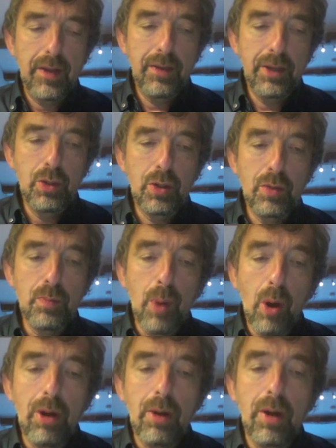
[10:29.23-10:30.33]
you can
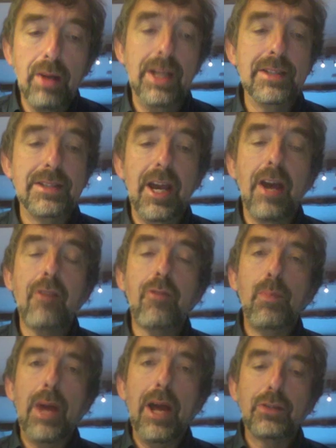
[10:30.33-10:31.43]
borrow, let's say,
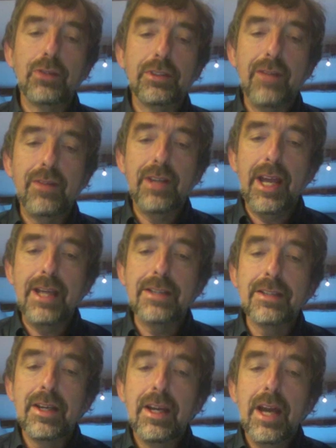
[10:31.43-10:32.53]
£100 for 7 days,
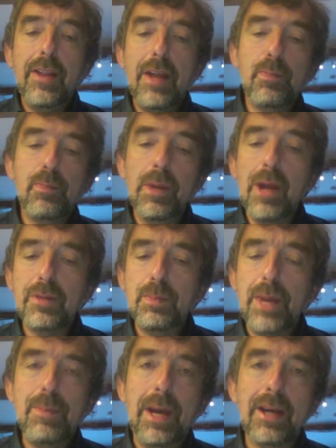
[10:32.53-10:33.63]
and then you have to
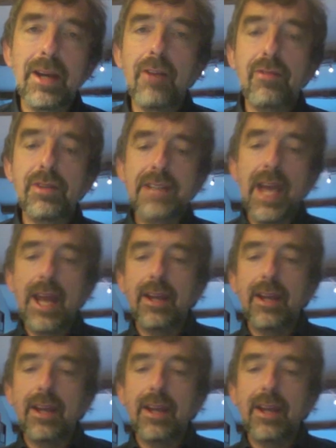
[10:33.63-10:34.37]
pay back 110.